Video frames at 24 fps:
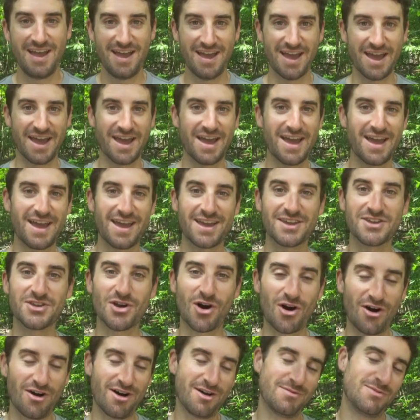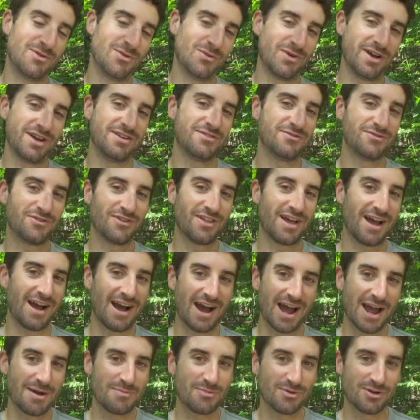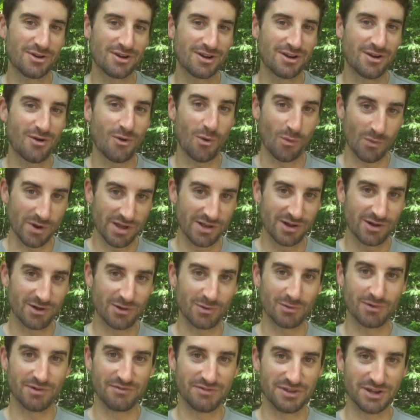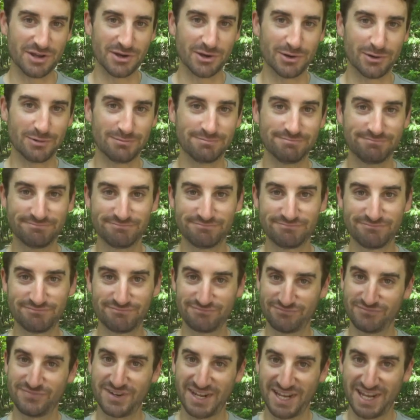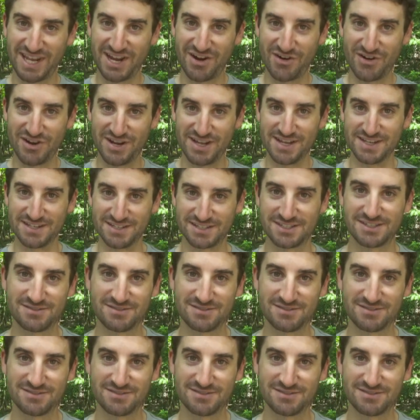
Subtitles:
Hey, y'all have been waiting for that hyper wheel review. Here it is.